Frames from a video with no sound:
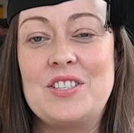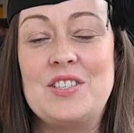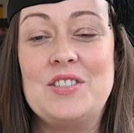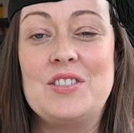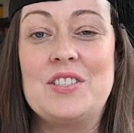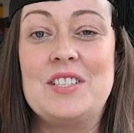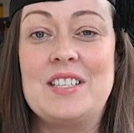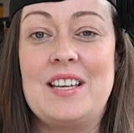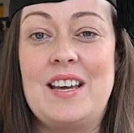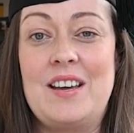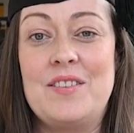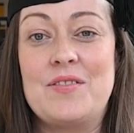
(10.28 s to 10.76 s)
to you
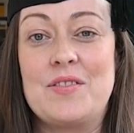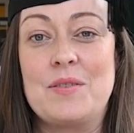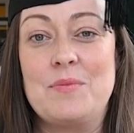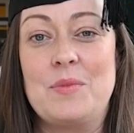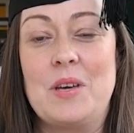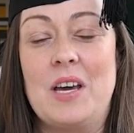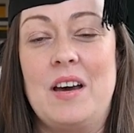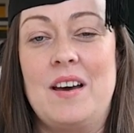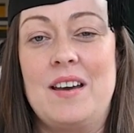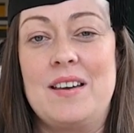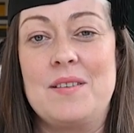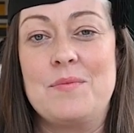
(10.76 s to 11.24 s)
today from
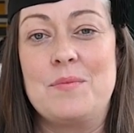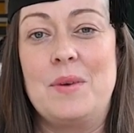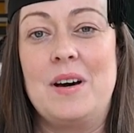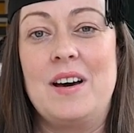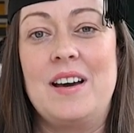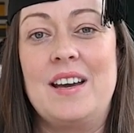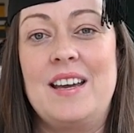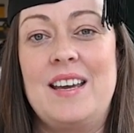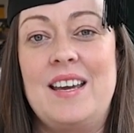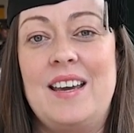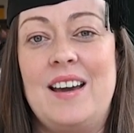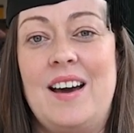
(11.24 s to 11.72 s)
the
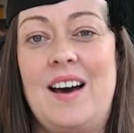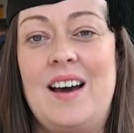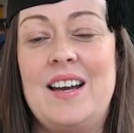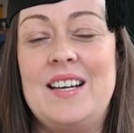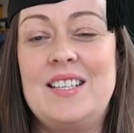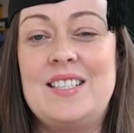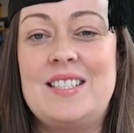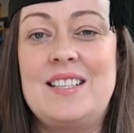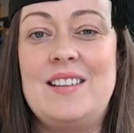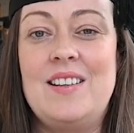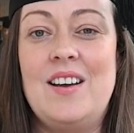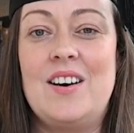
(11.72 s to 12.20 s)
IMI. I
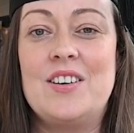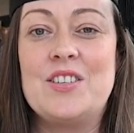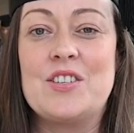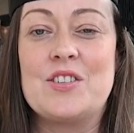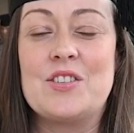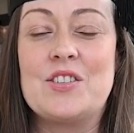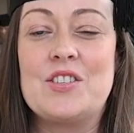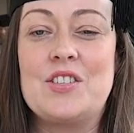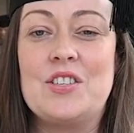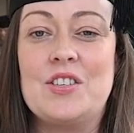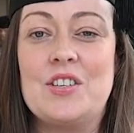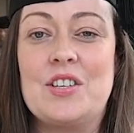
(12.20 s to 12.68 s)

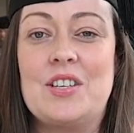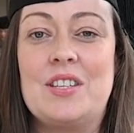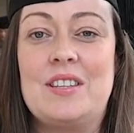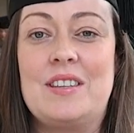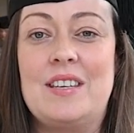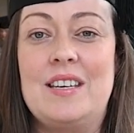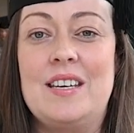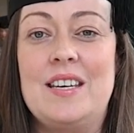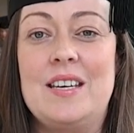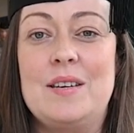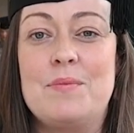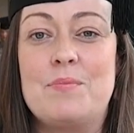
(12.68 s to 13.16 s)
undertook
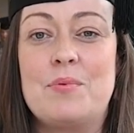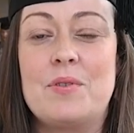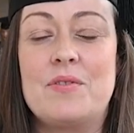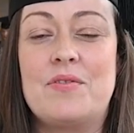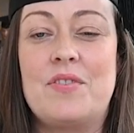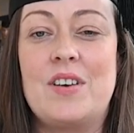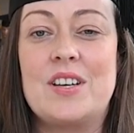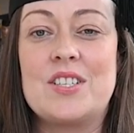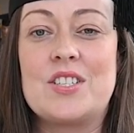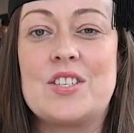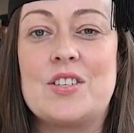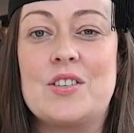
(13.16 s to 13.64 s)
the
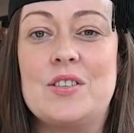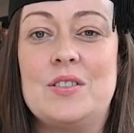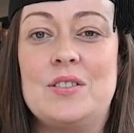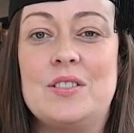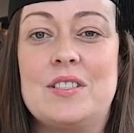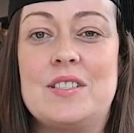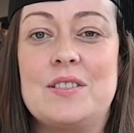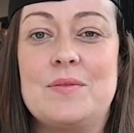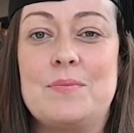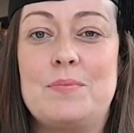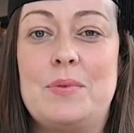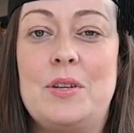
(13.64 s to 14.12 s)
Professional
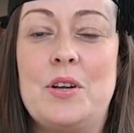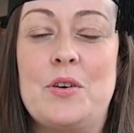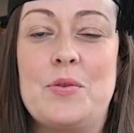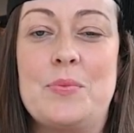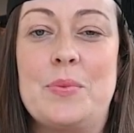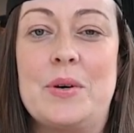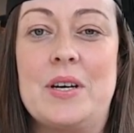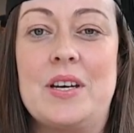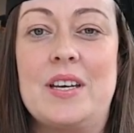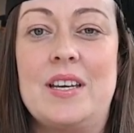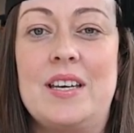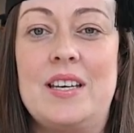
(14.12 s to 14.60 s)

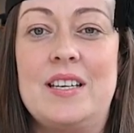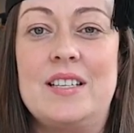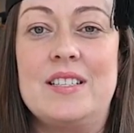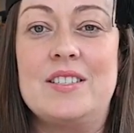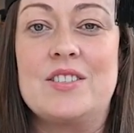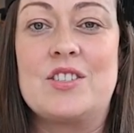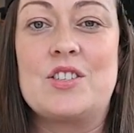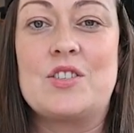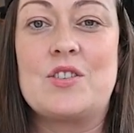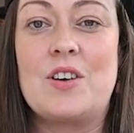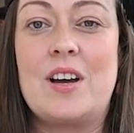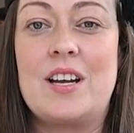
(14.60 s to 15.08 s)
Diploma
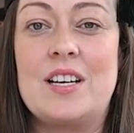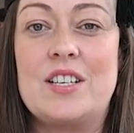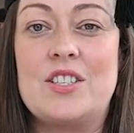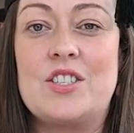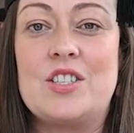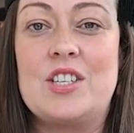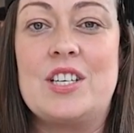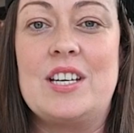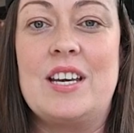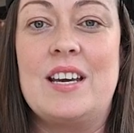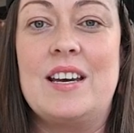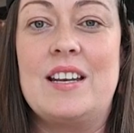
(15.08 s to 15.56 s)
in
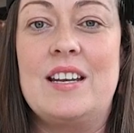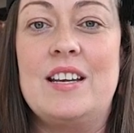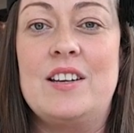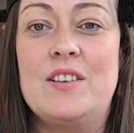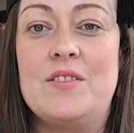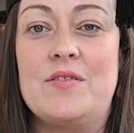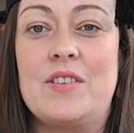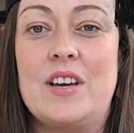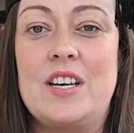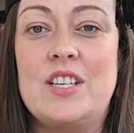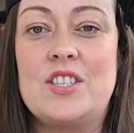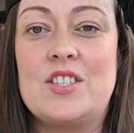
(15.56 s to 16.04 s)
Strategy and
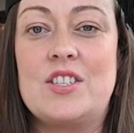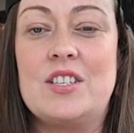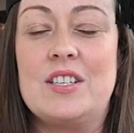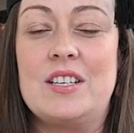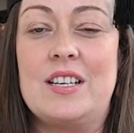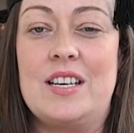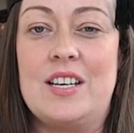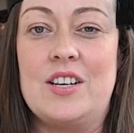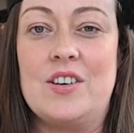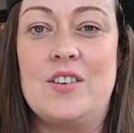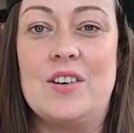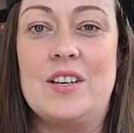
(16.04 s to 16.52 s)
Innovation
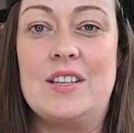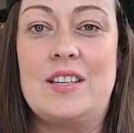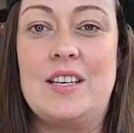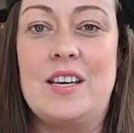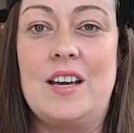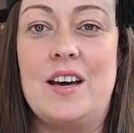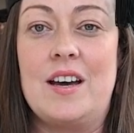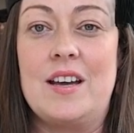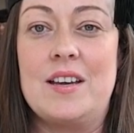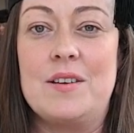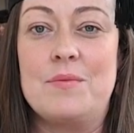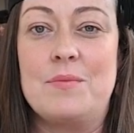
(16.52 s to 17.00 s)
here at the
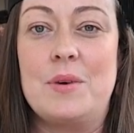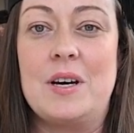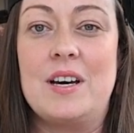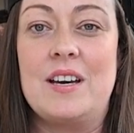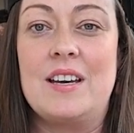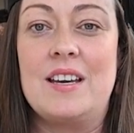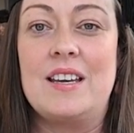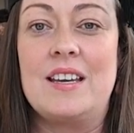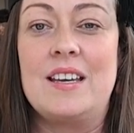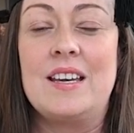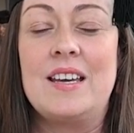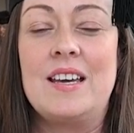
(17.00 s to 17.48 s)

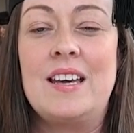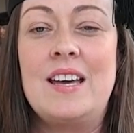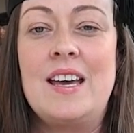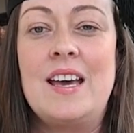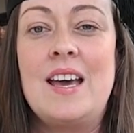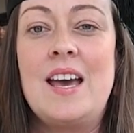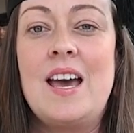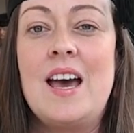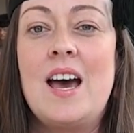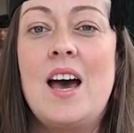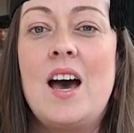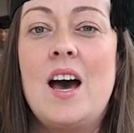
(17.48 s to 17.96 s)
IMI.
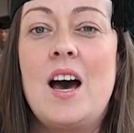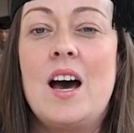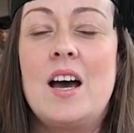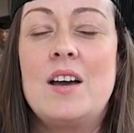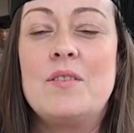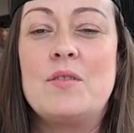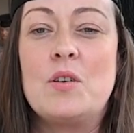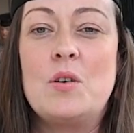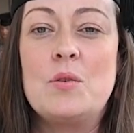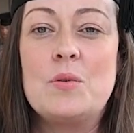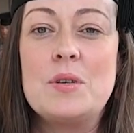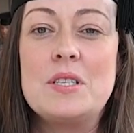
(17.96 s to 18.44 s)

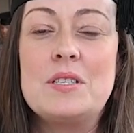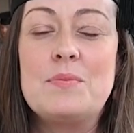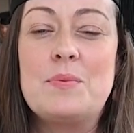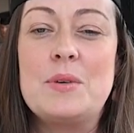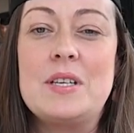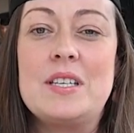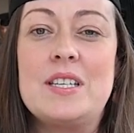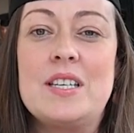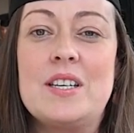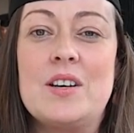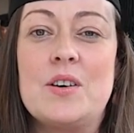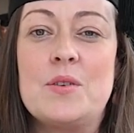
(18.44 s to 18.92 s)
I've always
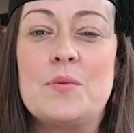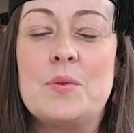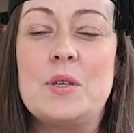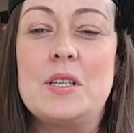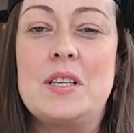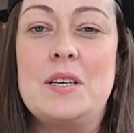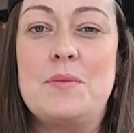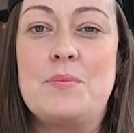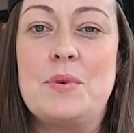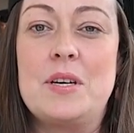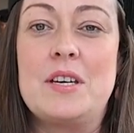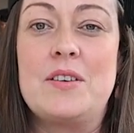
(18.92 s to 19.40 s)
been a
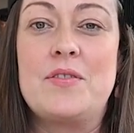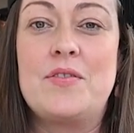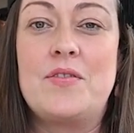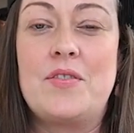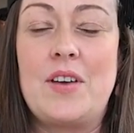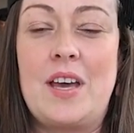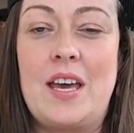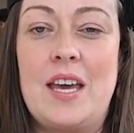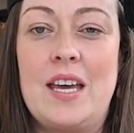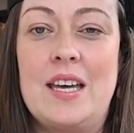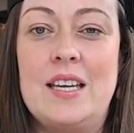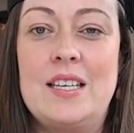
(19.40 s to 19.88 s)
really big
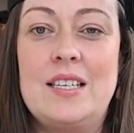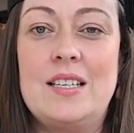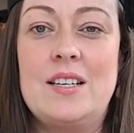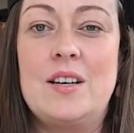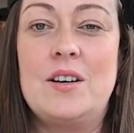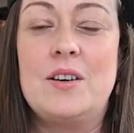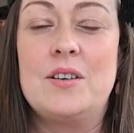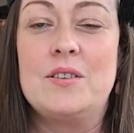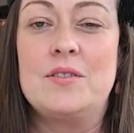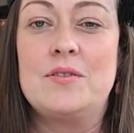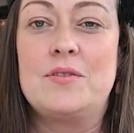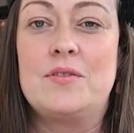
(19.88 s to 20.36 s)
fan
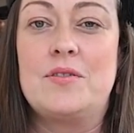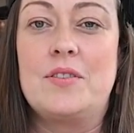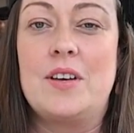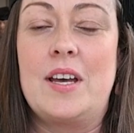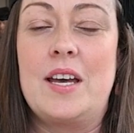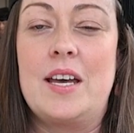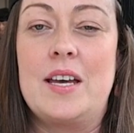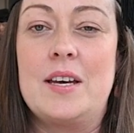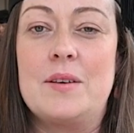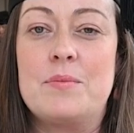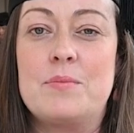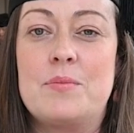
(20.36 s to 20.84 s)
of
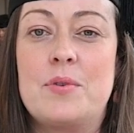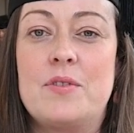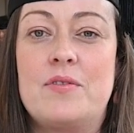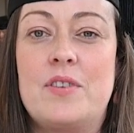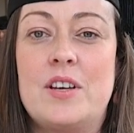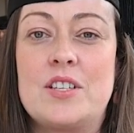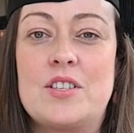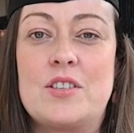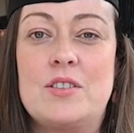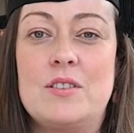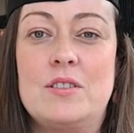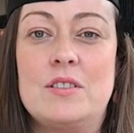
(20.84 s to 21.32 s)

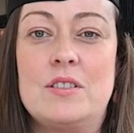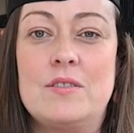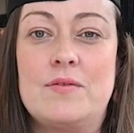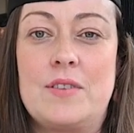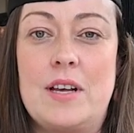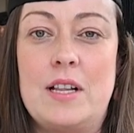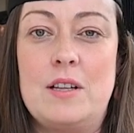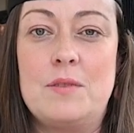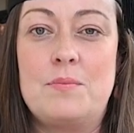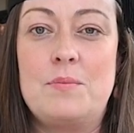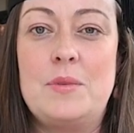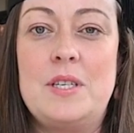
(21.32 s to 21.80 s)
professional
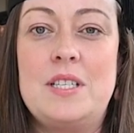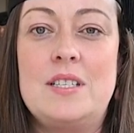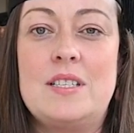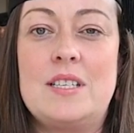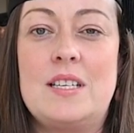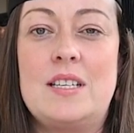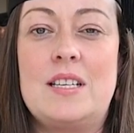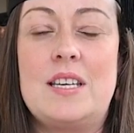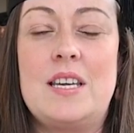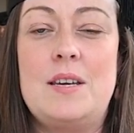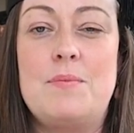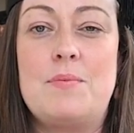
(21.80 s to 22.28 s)
development
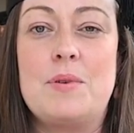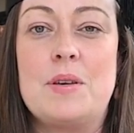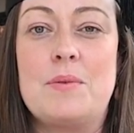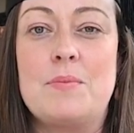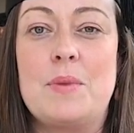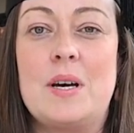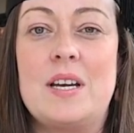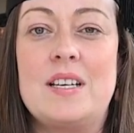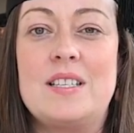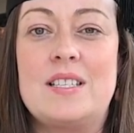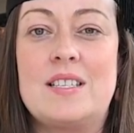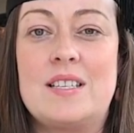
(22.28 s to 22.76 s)
and keeping
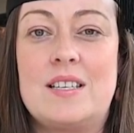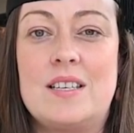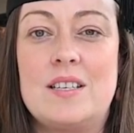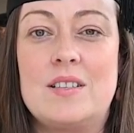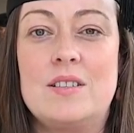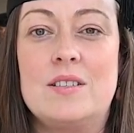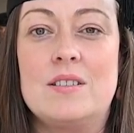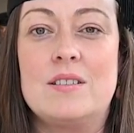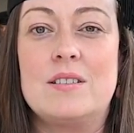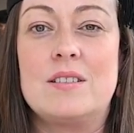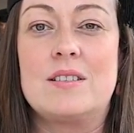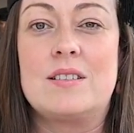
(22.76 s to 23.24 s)
my
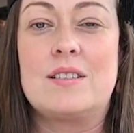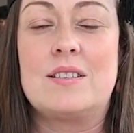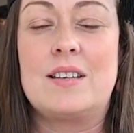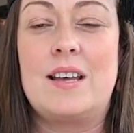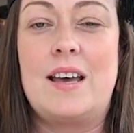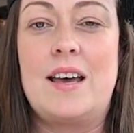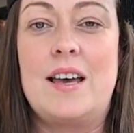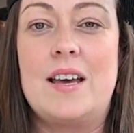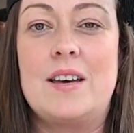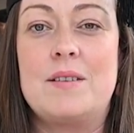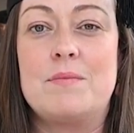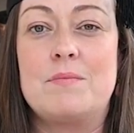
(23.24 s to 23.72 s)
skills
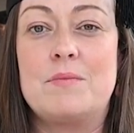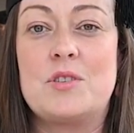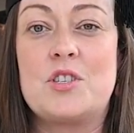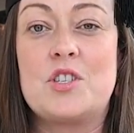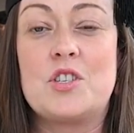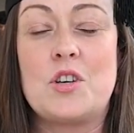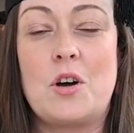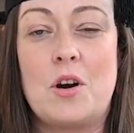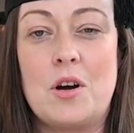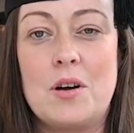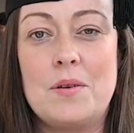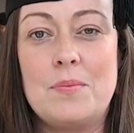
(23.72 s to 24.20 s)

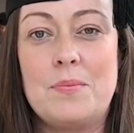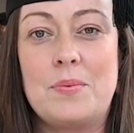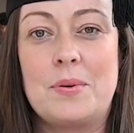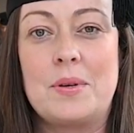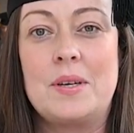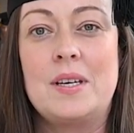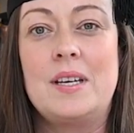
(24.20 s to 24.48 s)
sharp,